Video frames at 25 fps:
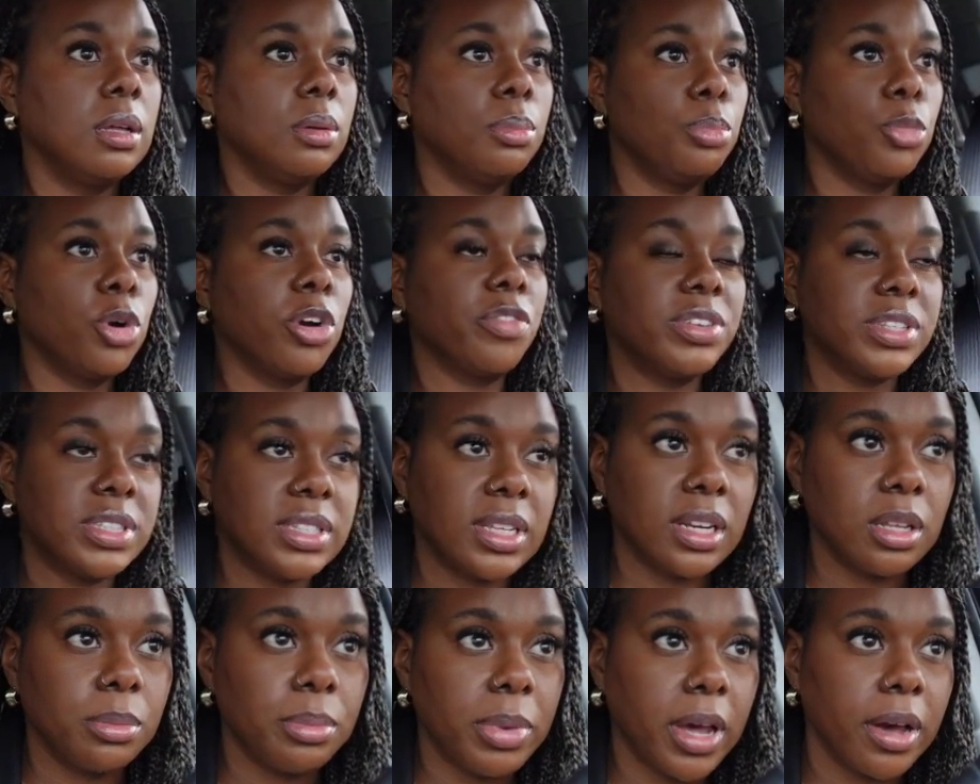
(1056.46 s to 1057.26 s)
Morphe
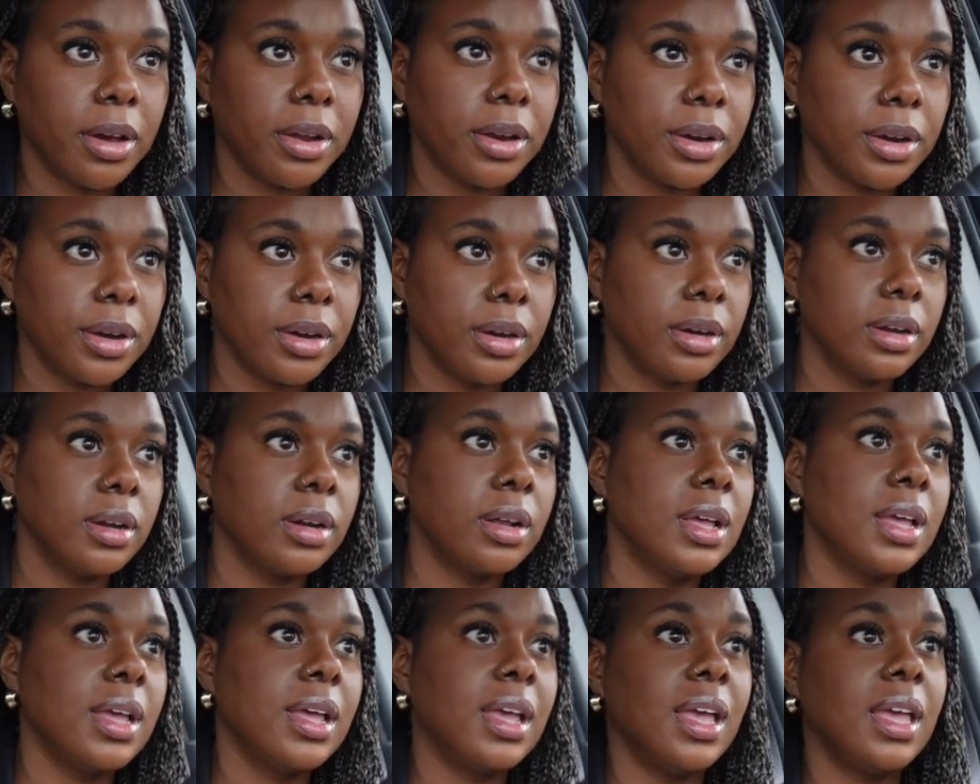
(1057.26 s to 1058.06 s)
setting powder
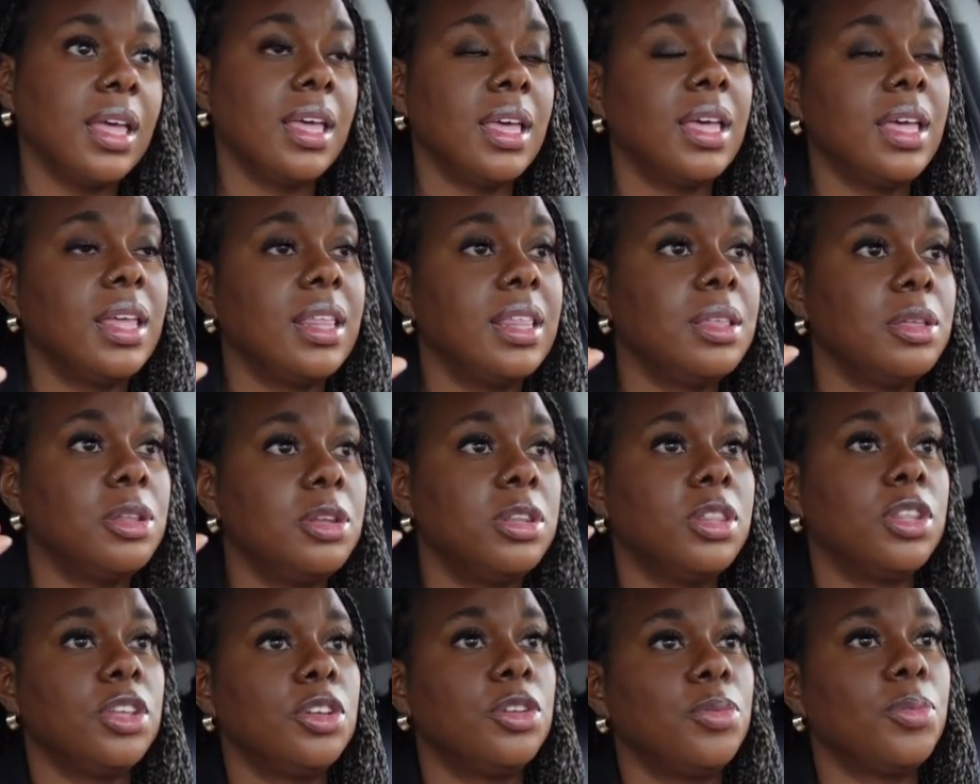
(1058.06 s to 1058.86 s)

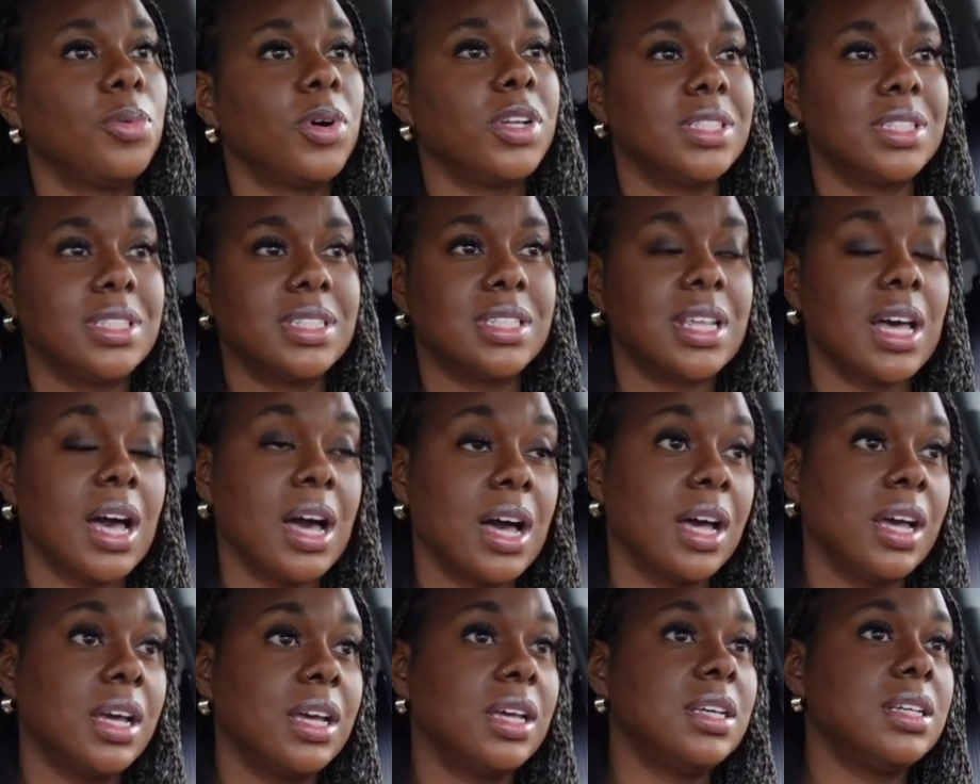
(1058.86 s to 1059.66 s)
and the one
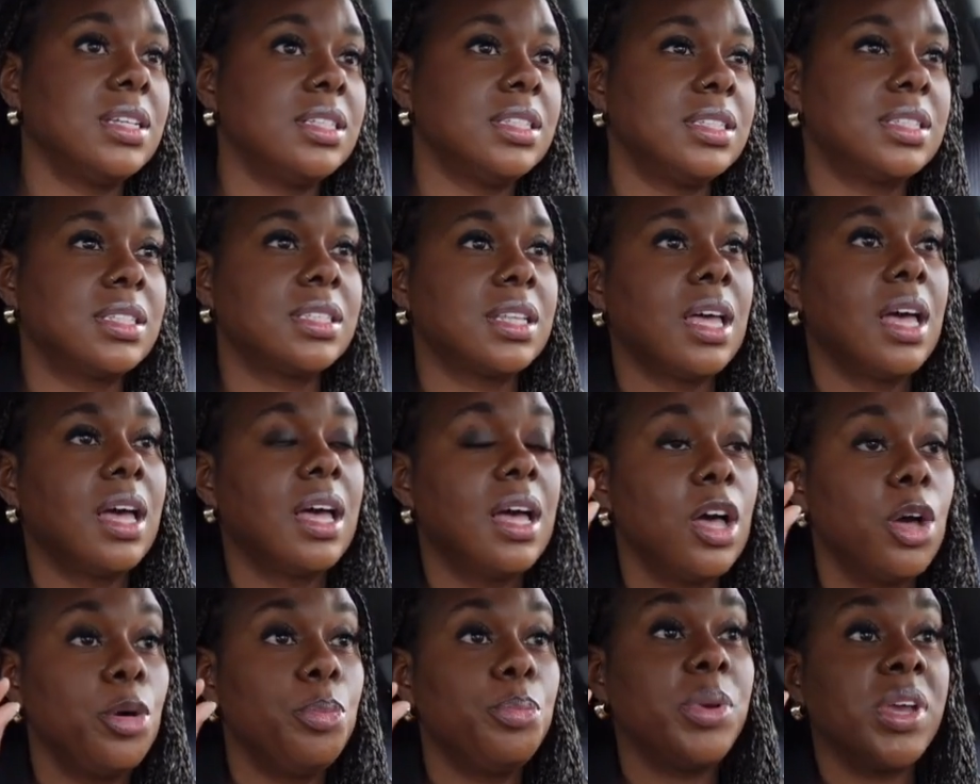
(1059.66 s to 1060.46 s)
size
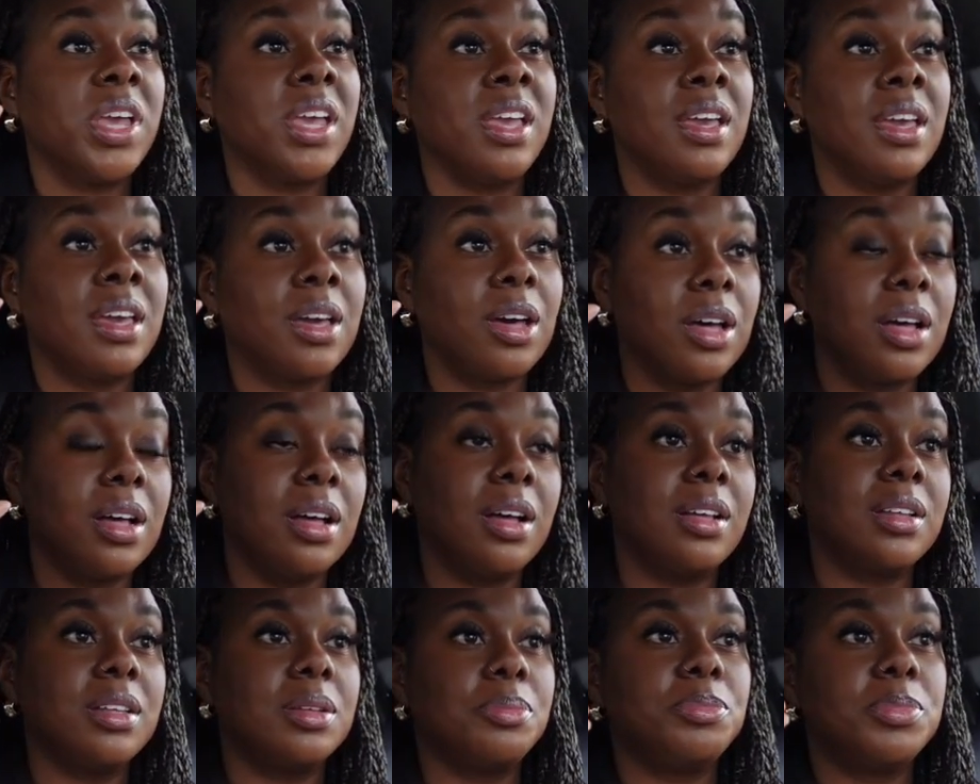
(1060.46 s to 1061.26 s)
pink
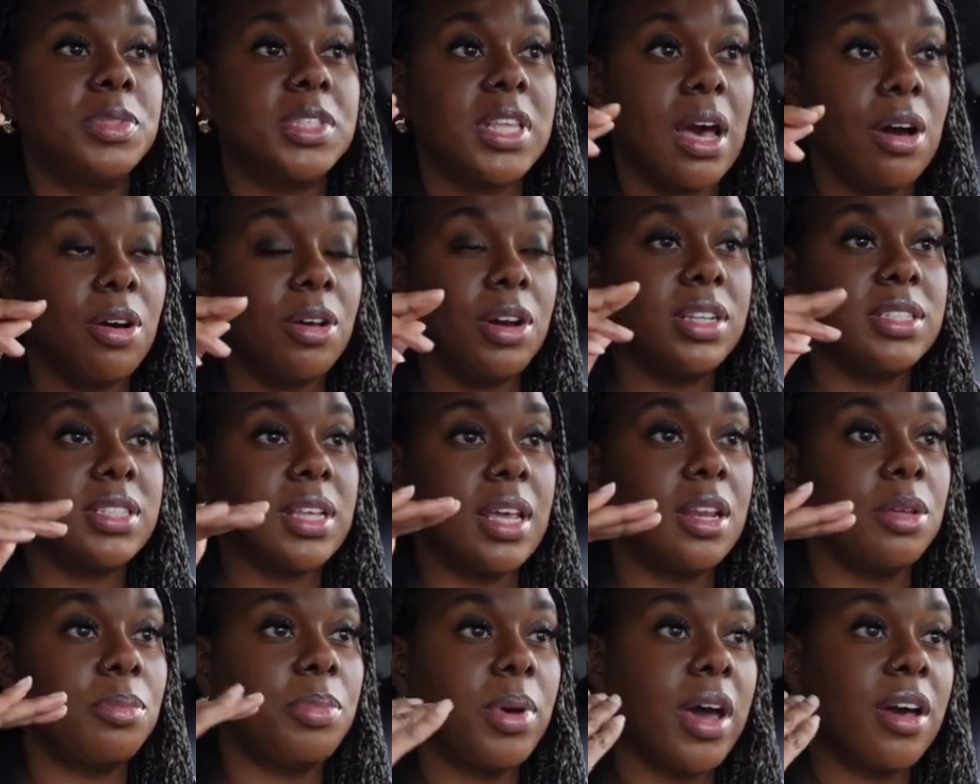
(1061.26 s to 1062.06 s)

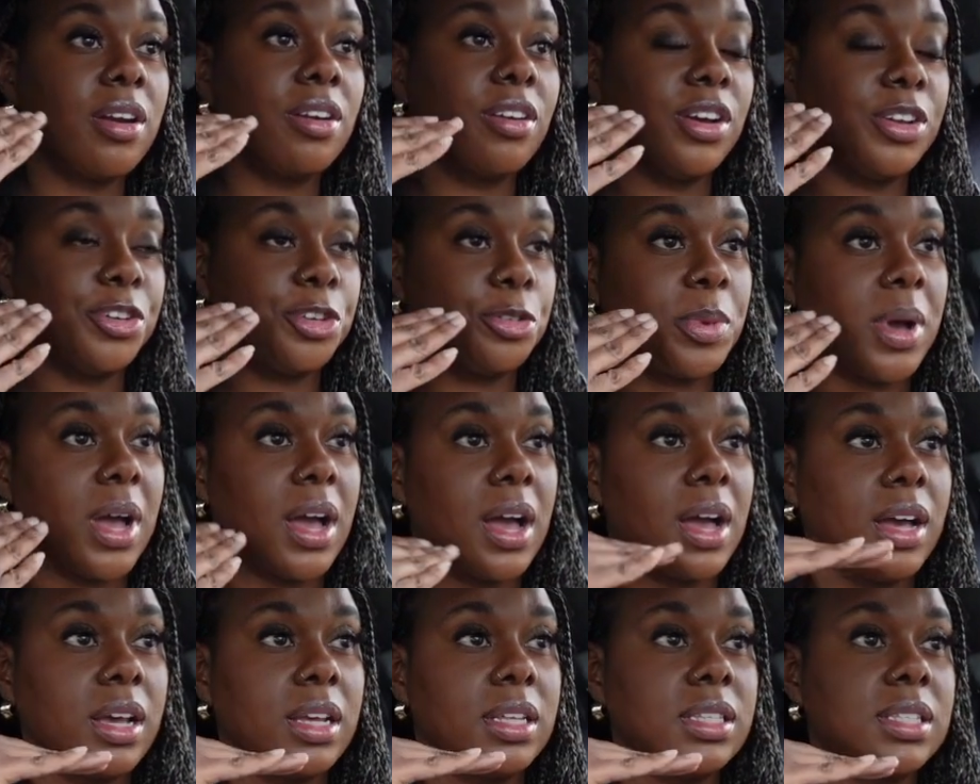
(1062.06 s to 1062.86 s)
setting powder under
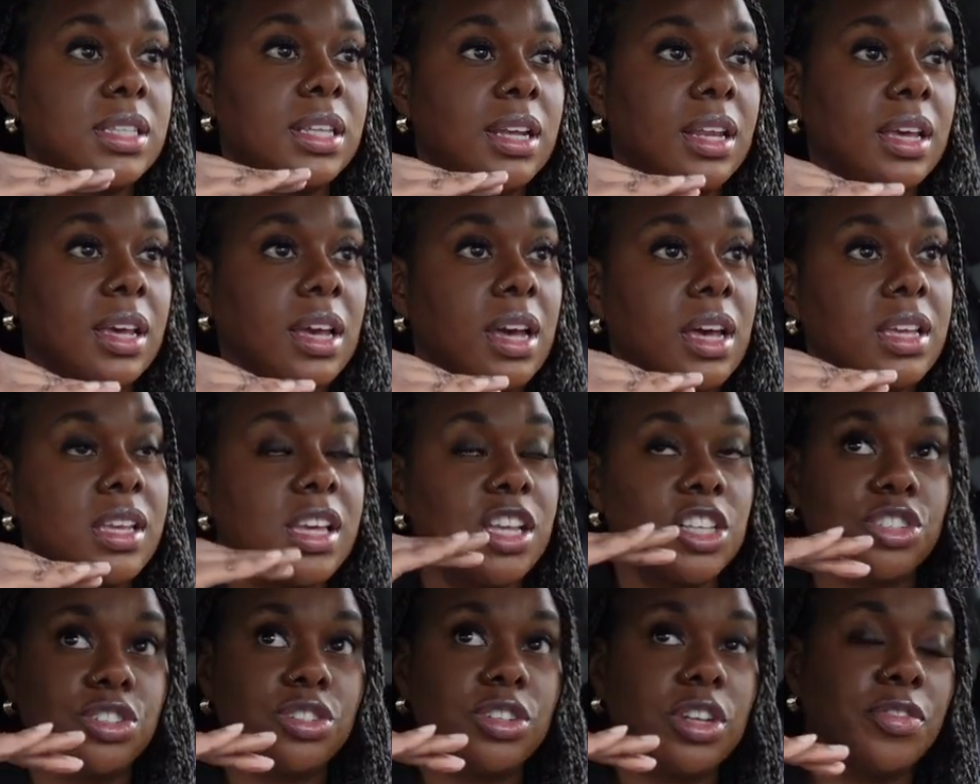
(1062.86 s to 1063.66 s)
my eyes that I got
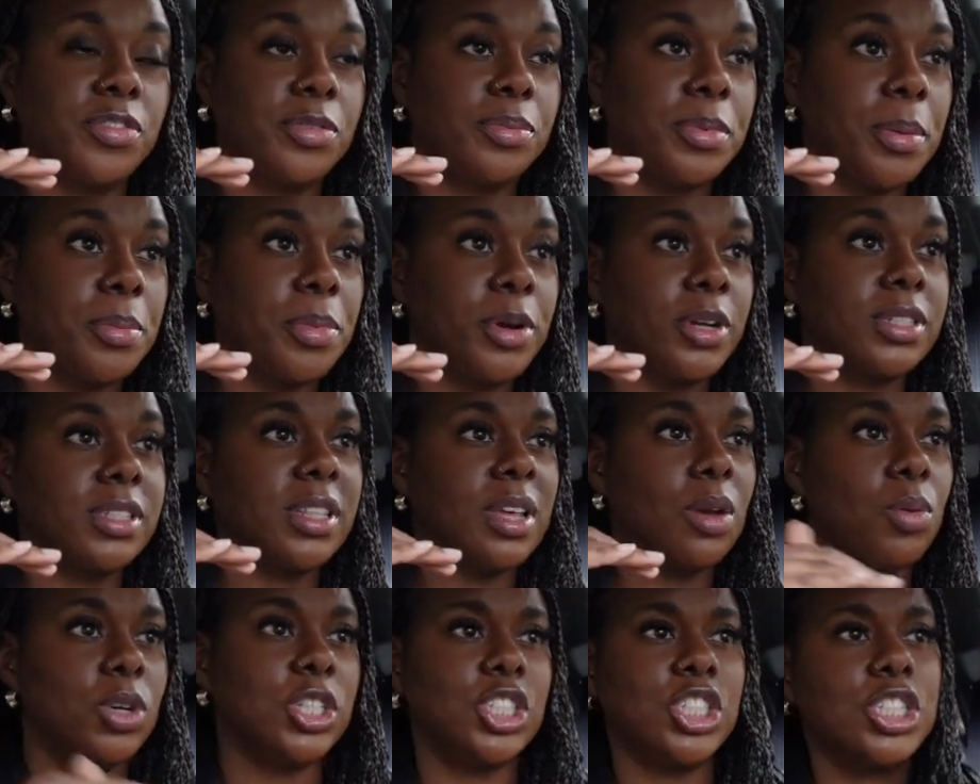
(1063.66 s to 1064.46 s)
yesterday for my birthday,
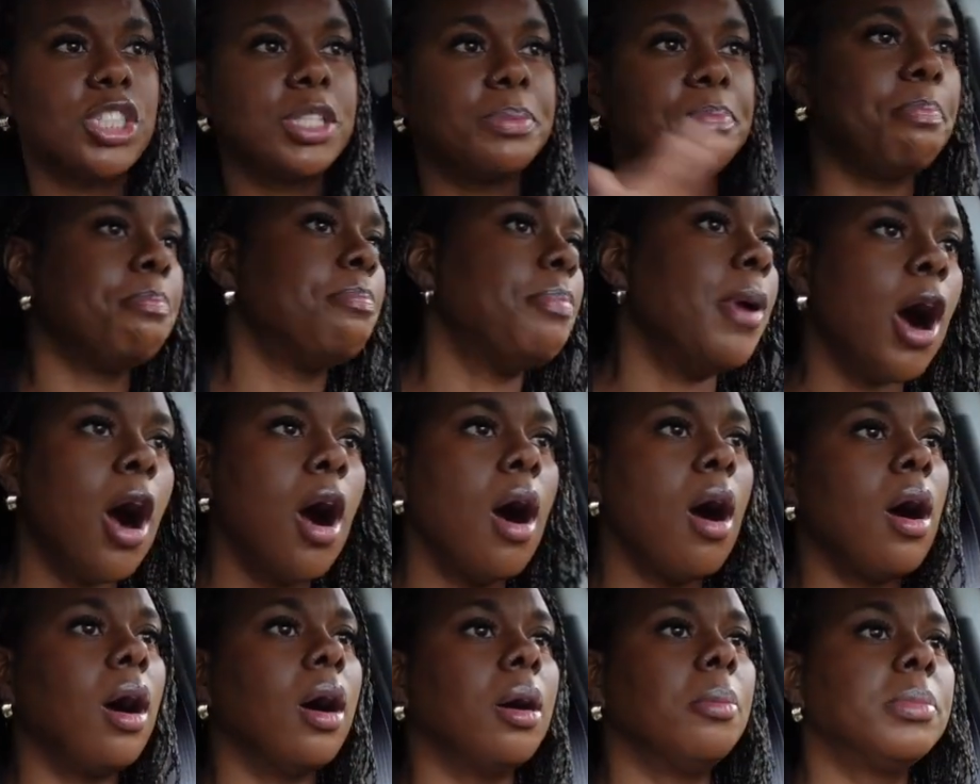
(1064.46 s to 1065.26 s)
which is
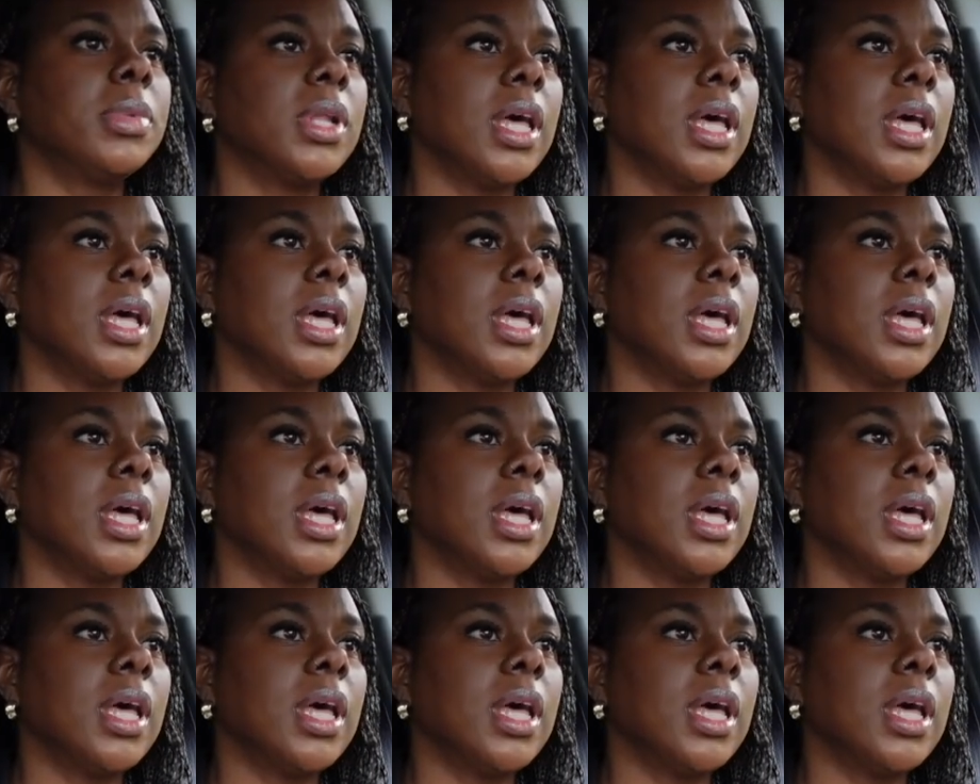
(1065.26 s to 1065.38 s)
bomb.